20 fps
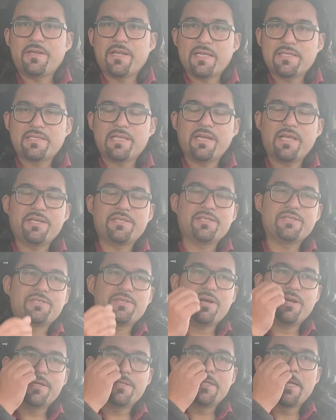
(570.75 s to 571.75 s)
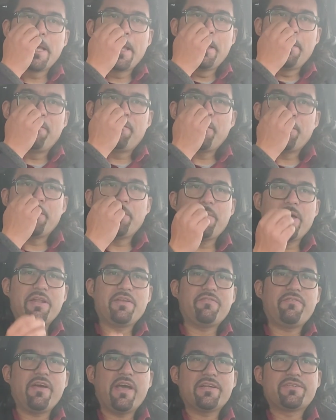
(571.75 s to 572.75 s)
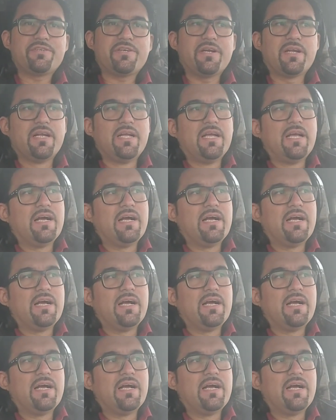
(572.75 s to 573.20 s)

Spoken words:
destination charge from the manufacturer.